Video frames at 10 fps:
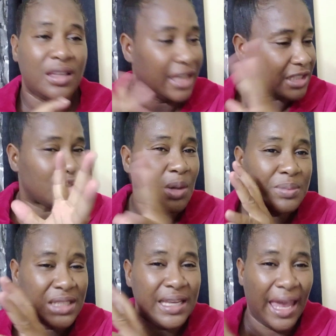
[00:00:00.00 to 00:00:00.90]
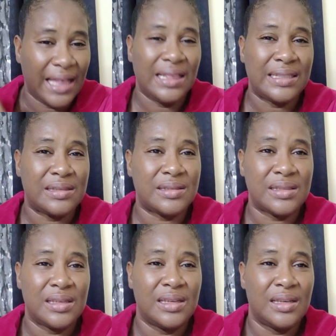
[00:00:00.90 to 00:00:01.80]
get something
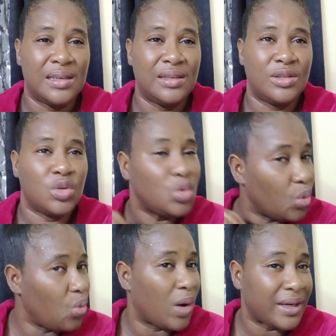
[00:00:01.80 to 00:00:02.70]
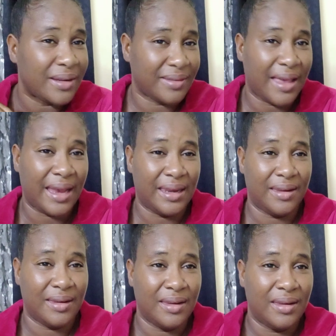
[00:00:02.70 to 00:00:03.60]
else to do on the side.
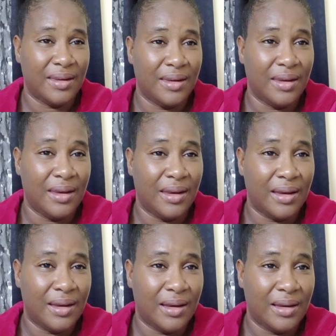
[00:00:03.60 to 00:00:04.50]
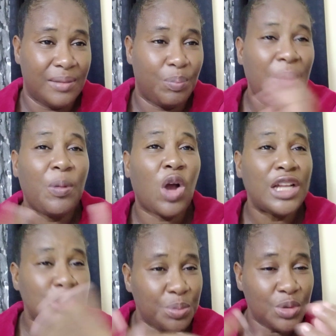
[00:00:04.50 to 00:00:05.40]
People
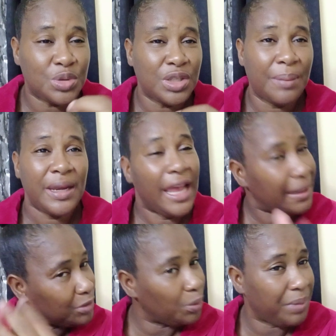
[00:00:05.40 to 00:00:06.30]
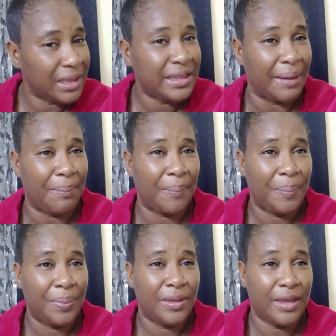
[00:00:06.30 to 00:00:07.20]
contribute to them and help to build them.
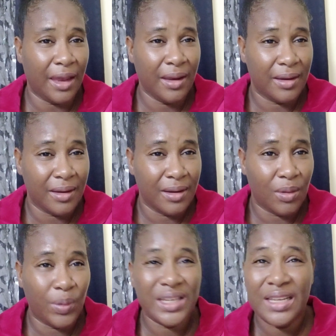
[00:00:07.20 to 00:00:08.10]
Yeah? With the